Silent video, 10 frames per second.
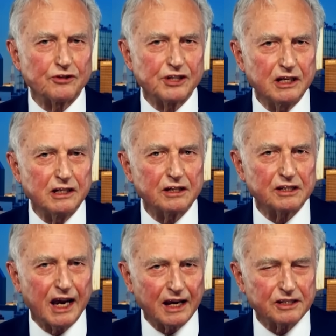
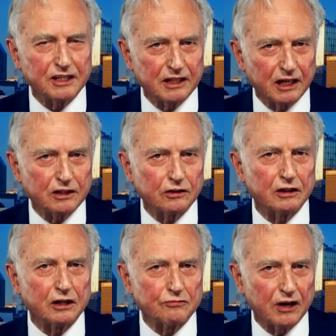spontaneous
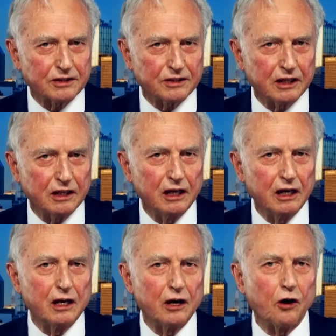accidental
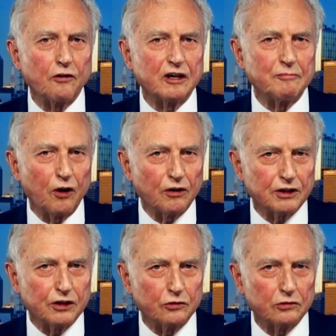arising of a
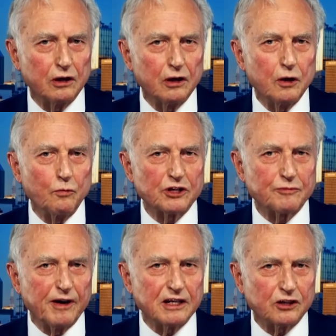molecule
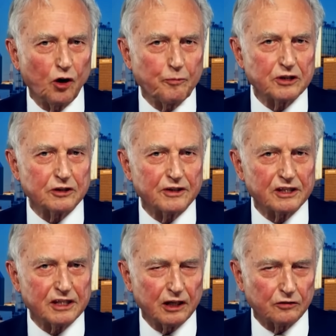which made copies
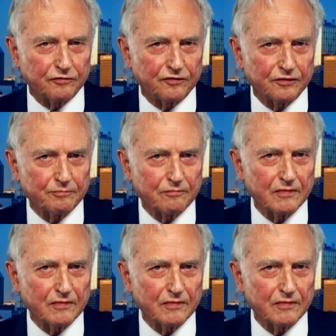of itself.